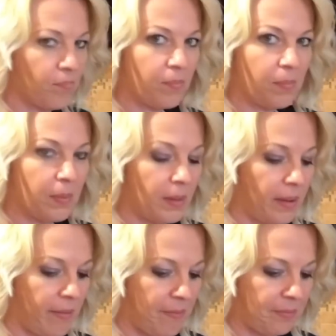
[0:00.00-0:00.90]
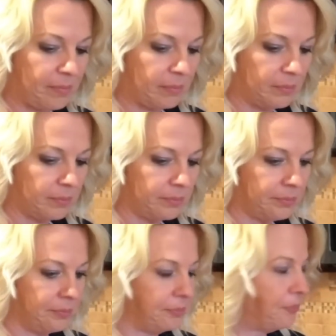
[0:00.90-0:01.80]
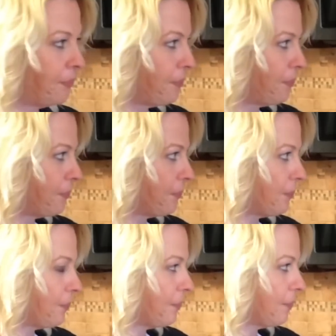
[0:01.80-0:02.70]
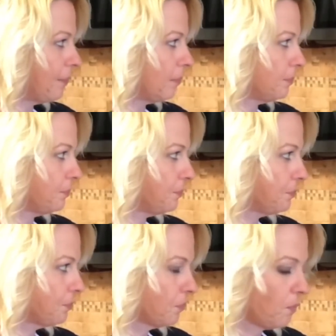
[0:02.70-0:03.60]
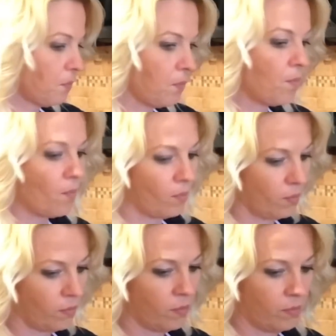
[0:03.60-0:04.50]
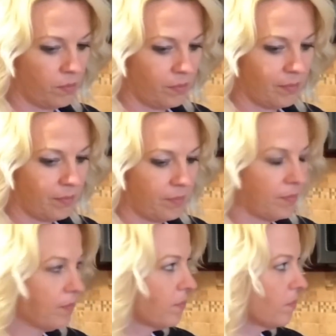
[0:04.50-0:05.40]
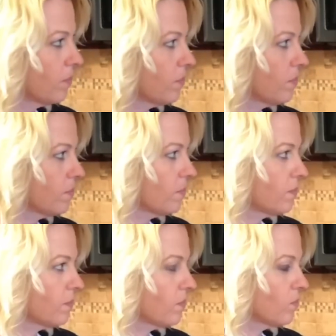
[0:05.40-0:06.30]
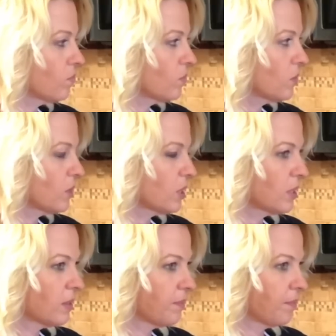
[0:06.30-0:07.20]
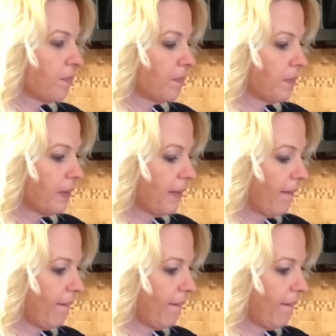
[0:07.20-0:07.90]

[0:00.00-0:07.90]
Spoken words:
(not speaking)